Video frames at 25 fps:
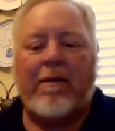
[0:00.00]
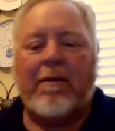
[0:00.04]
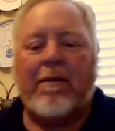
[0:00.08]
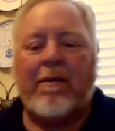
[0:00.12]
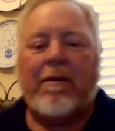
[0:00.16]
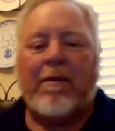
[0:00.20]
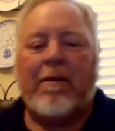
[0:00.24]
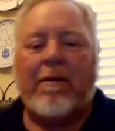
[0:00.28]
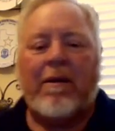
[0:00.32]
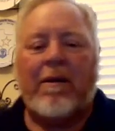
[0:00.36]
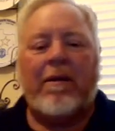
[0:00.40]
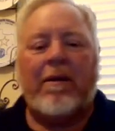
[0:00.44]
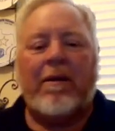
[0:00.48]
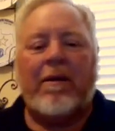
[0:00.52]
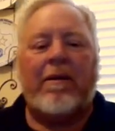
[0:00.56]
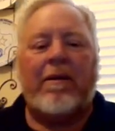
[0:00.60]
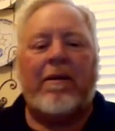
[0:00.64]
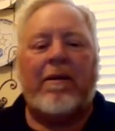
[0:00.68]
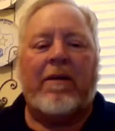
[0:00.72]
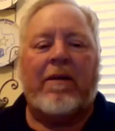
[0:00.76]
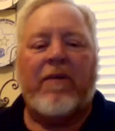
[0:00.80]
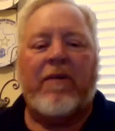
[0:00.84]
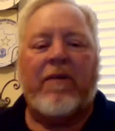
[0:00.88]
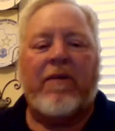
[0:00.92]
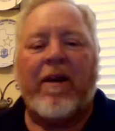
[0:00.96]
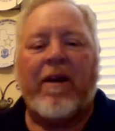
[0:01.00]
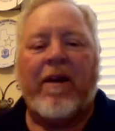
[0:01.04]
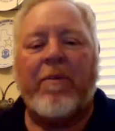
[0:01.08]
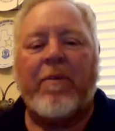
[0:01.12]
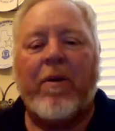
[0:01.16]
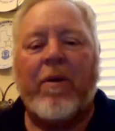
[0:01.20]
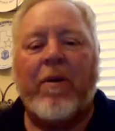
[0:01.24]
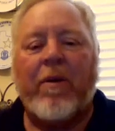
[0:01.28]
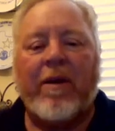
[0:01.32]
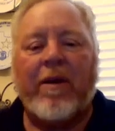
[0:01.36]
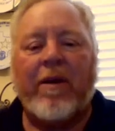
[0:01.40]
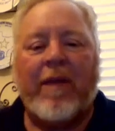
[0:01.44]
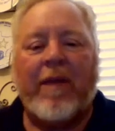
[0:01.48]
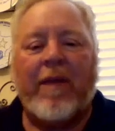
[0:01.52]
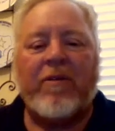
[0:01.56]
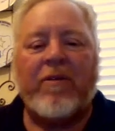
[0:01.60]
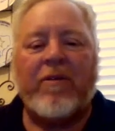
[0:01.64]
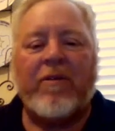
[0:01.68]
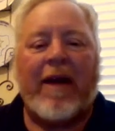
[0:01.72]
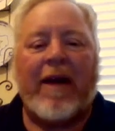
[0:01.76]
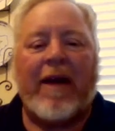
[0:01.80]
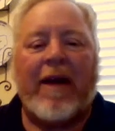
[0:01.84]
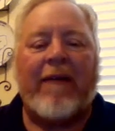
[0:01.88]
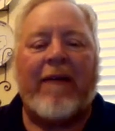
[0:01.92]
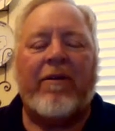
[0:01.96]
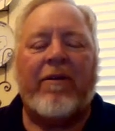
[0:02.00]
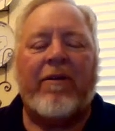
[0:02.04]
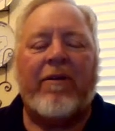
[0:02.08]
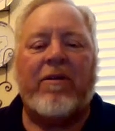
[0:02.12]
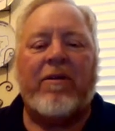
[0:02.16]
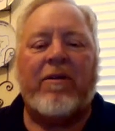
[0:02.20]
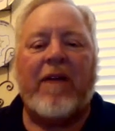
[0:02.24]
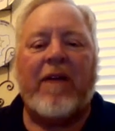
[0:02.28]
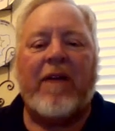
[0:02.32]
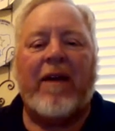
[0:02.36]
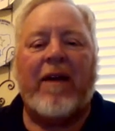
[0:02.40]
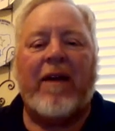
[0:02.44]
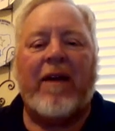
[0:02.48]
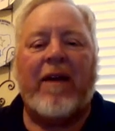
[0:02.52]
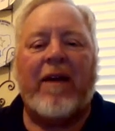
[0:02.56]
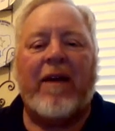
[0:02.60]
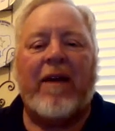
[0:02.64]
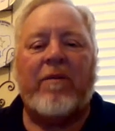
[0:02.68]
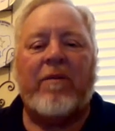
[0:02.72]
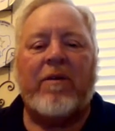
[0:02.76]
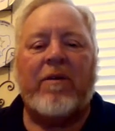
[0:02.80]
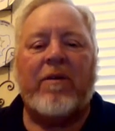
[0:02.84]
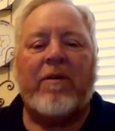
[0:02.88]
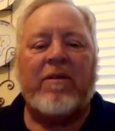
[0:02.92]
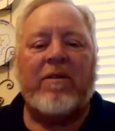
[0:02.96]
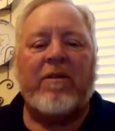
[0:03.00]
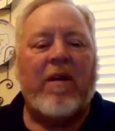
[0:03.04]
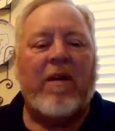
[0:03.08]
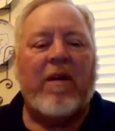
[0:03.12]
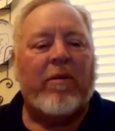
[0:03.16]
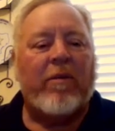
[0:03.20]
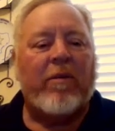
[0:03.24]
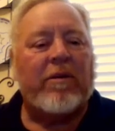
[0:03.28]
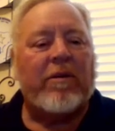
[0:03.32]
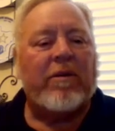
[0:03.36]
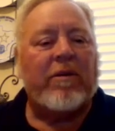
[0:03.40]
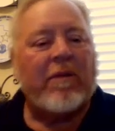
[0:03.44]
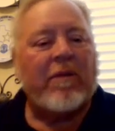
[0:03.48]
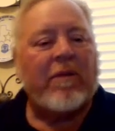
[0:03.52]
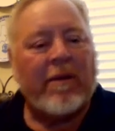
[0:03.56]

it's very important to keep track of those items, those numbers.